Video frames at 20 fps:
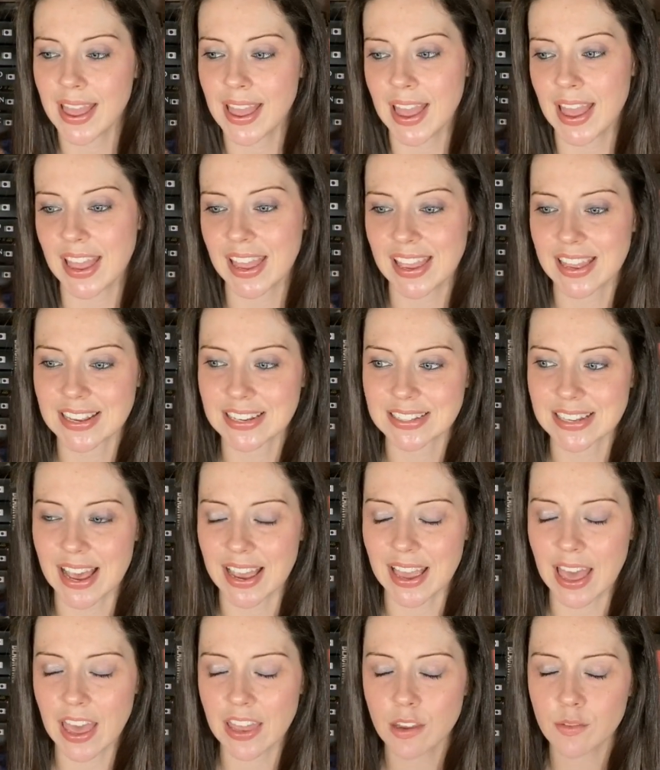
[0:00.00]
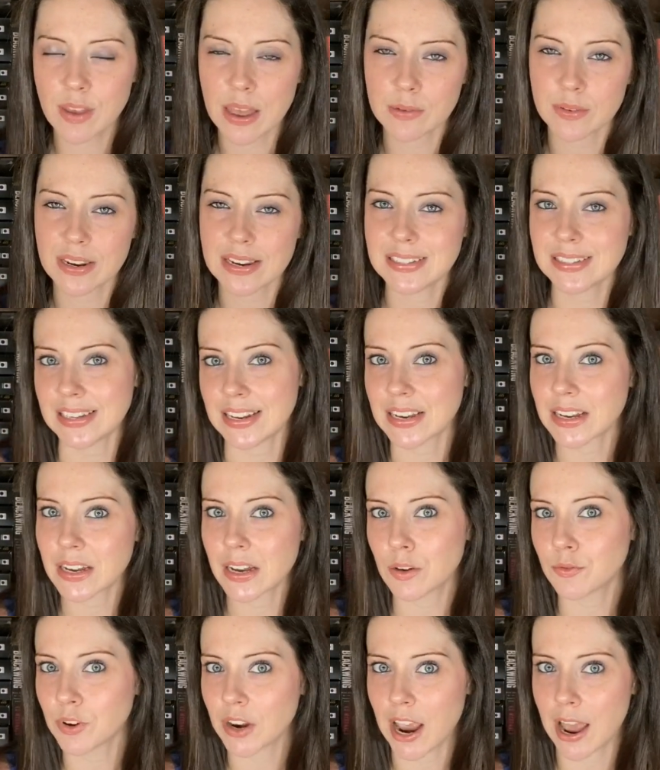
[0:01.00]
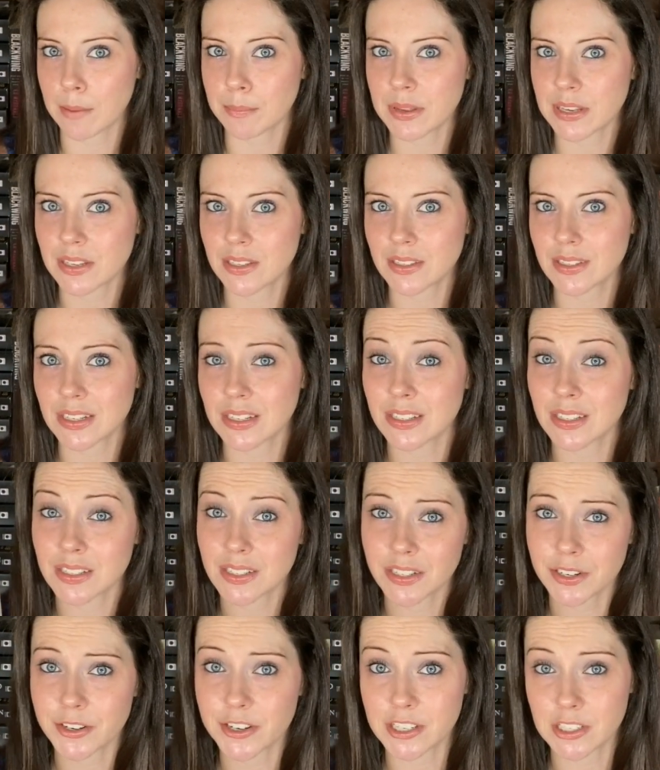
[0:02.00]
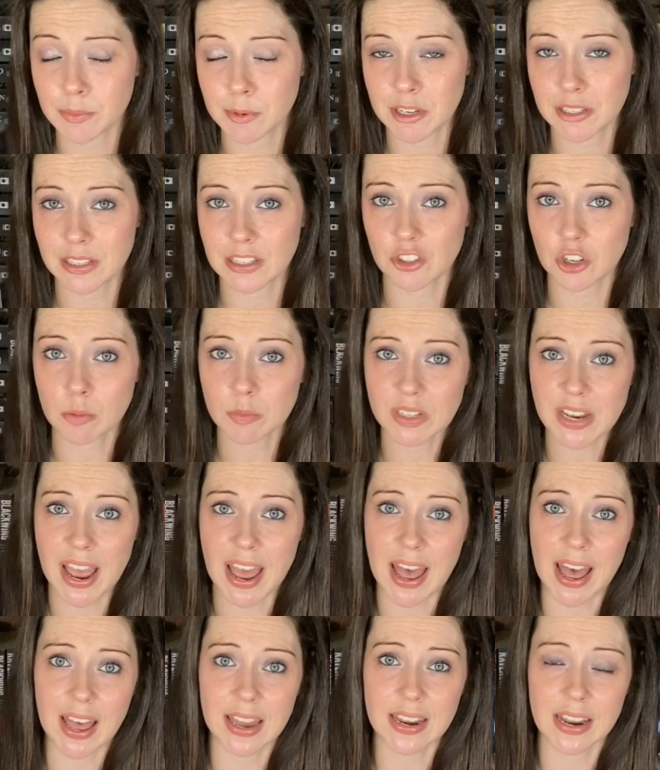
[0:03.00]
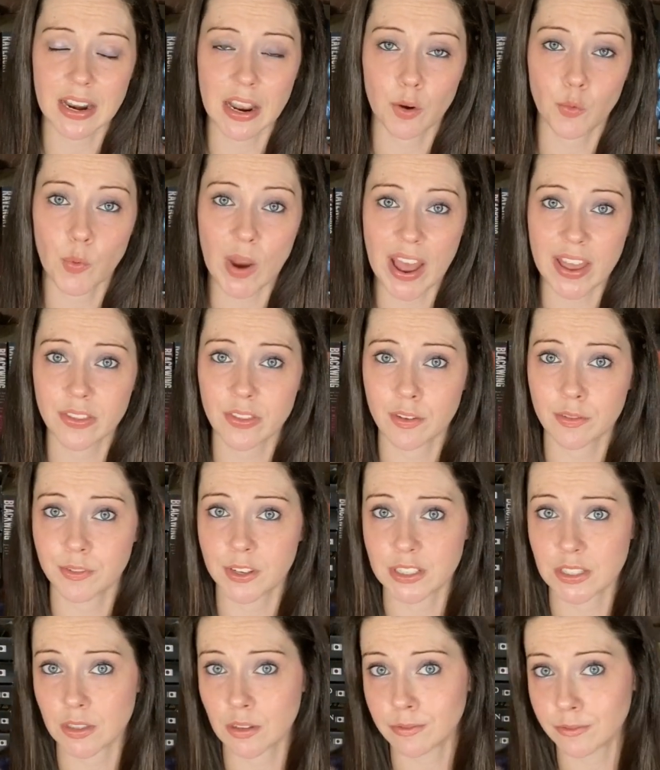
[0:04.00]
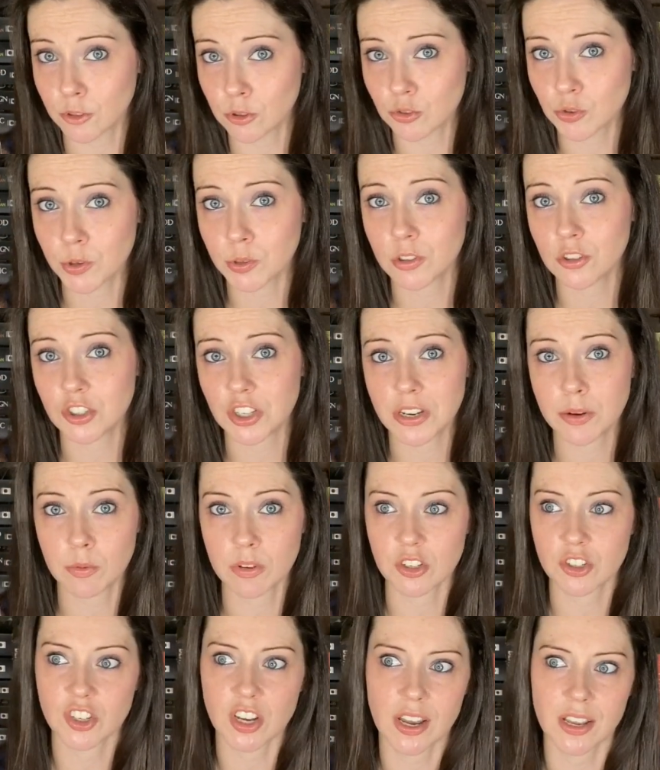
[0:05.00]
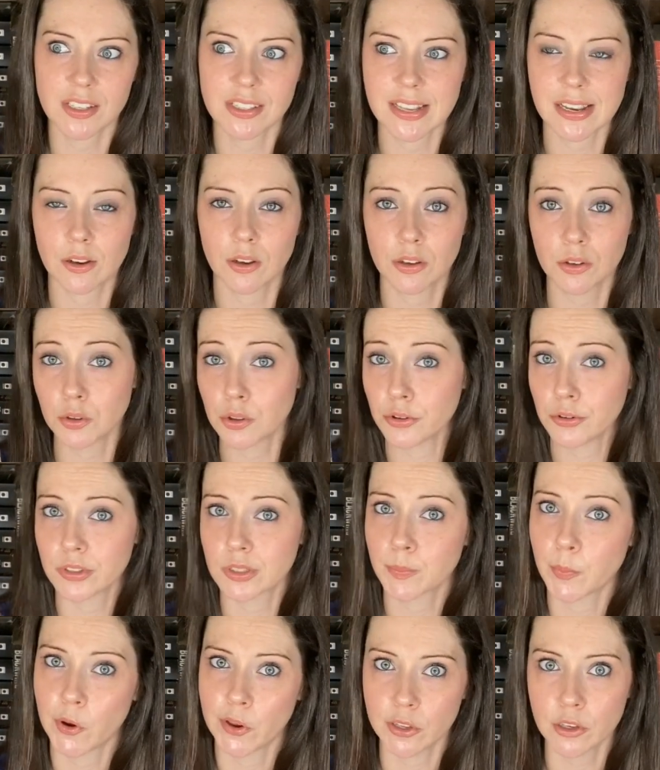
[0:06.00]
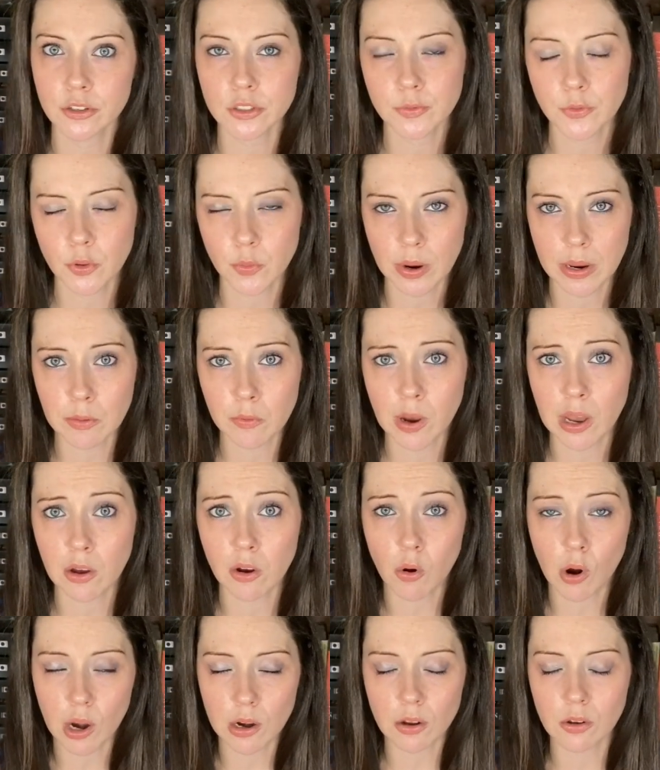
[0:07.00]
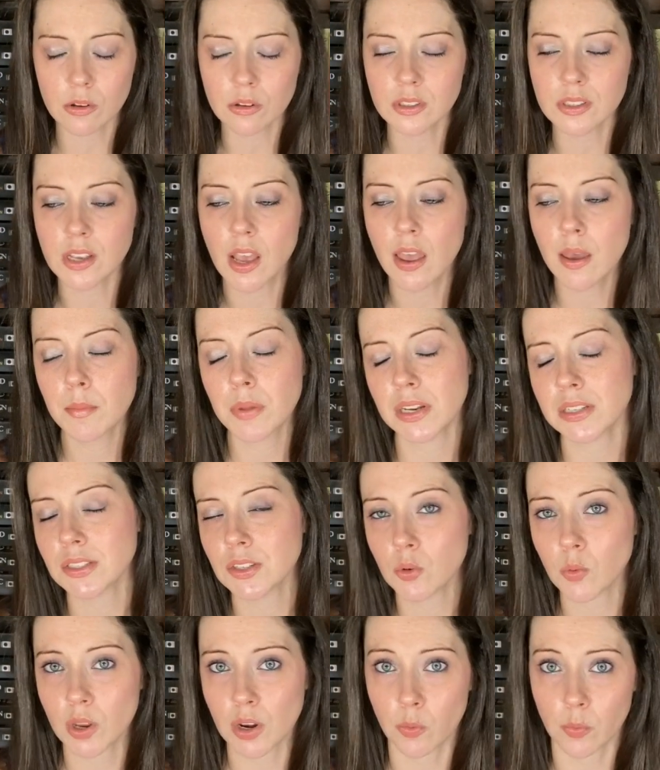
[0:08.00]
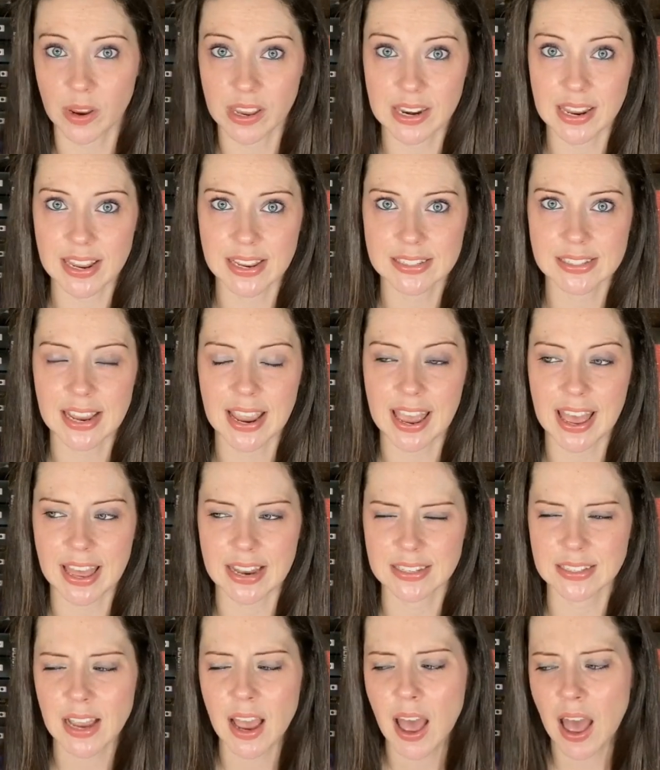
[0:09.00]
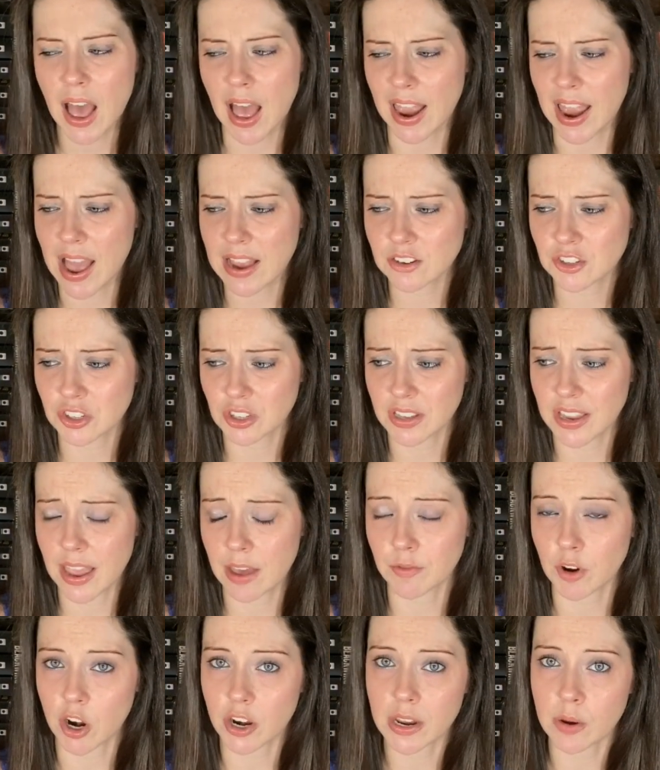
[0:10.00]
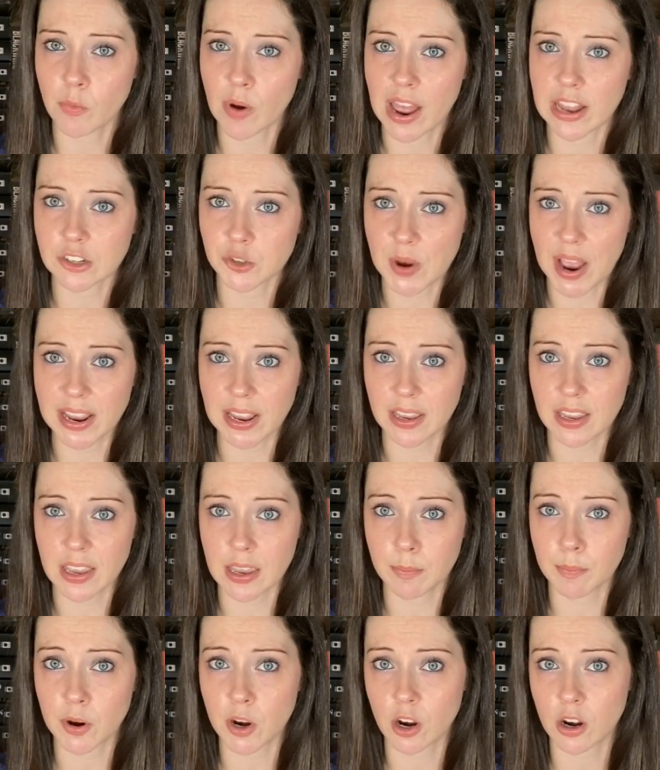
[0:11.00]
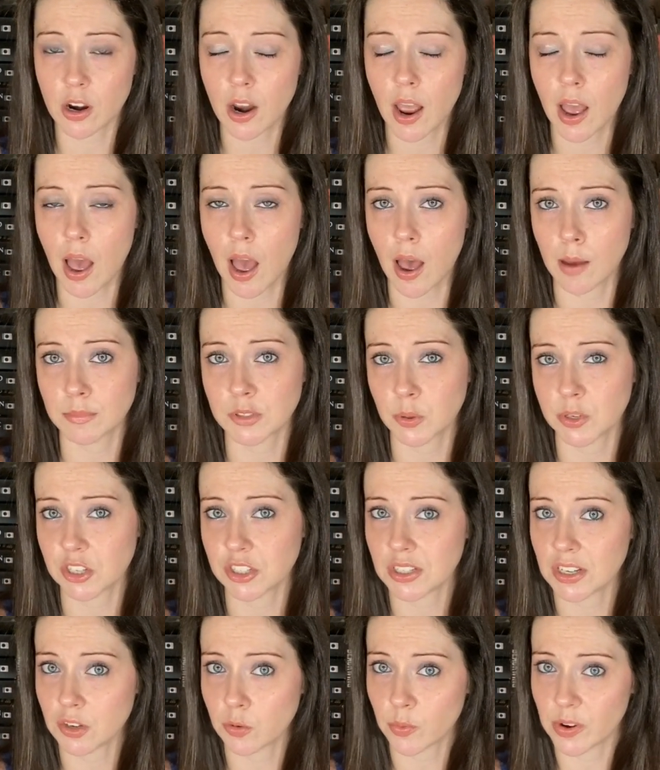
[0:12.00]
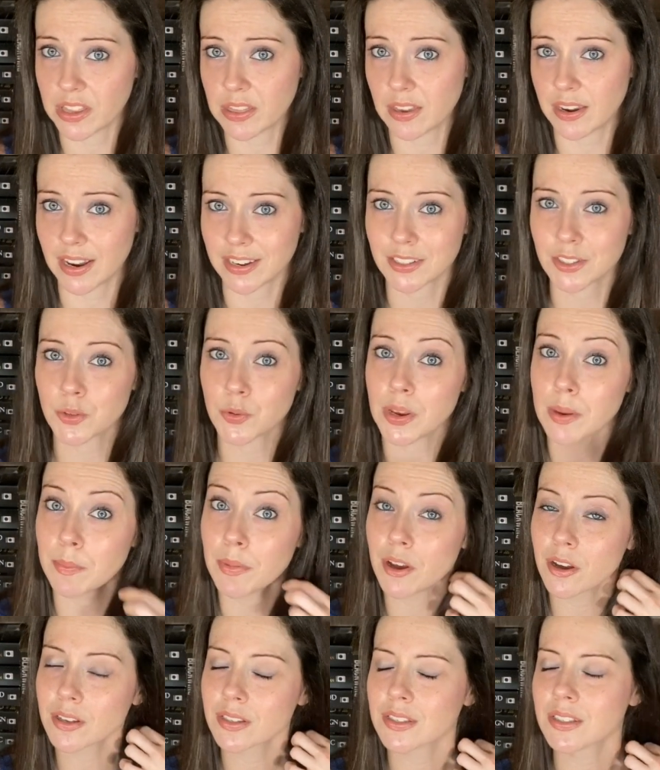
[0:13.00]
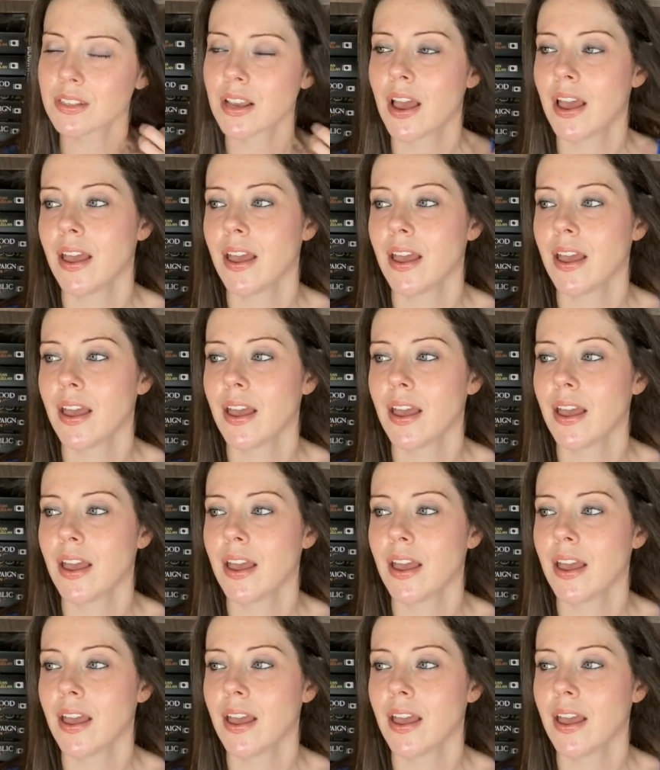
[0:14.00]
And I kind of have an idea of what happens in this series because I jumped ahead and I read the Fits in the Full trilogy, which does include spoilers for the Rainbow Chronicles, but I still want to read it. And I actually have already read Dragon Keeper, so I just need to read the next 3 books.